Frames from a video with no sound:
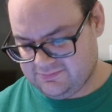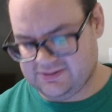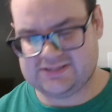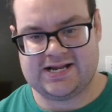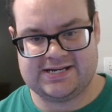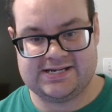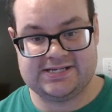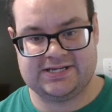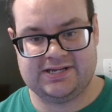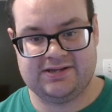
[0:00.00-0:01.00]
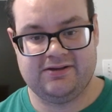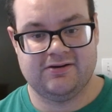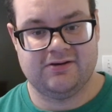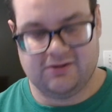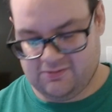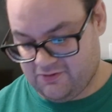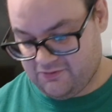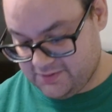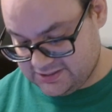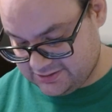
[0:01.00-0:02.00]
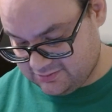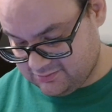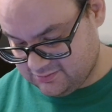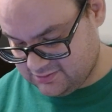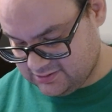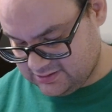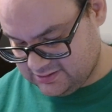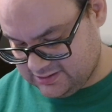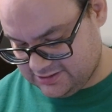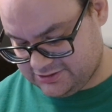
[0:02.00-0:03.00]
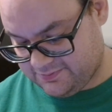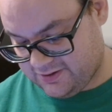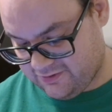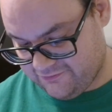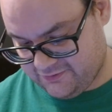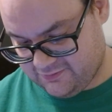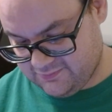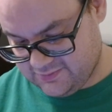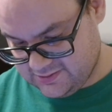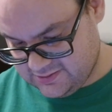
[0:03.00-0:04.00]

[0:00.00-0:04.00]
but it's not DC or Marvel, but it's still a superhero film.